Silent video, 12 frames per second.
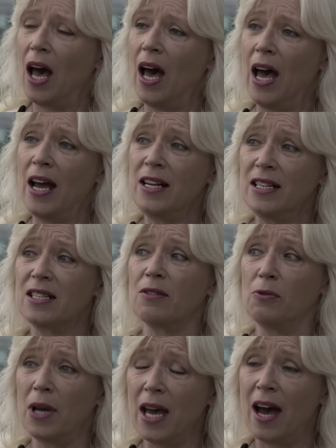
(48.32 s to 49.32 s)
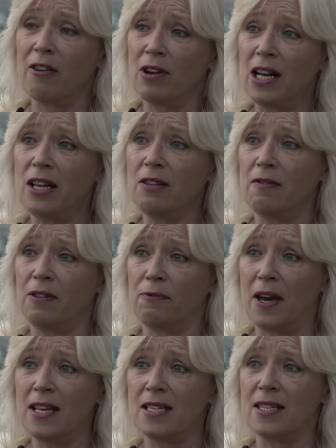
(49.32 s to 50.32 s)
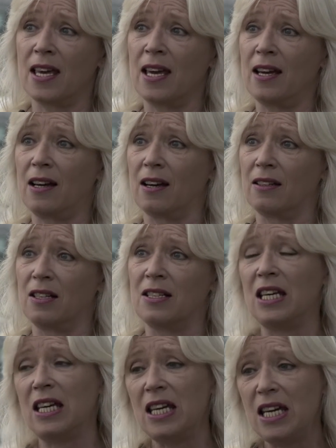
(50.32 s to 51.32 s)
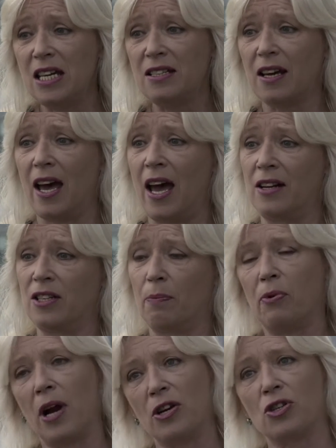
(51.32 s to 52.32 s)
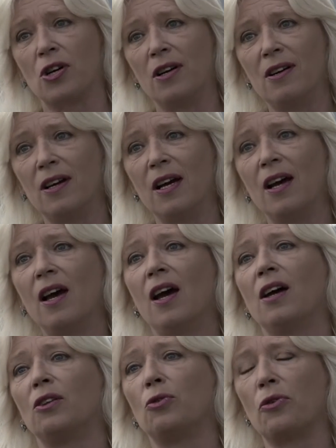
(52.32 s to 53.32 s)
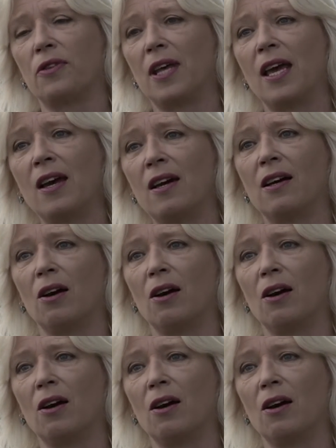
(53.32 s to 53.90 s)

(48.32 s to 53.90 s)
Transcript: And we are really facing the need and the pressure to think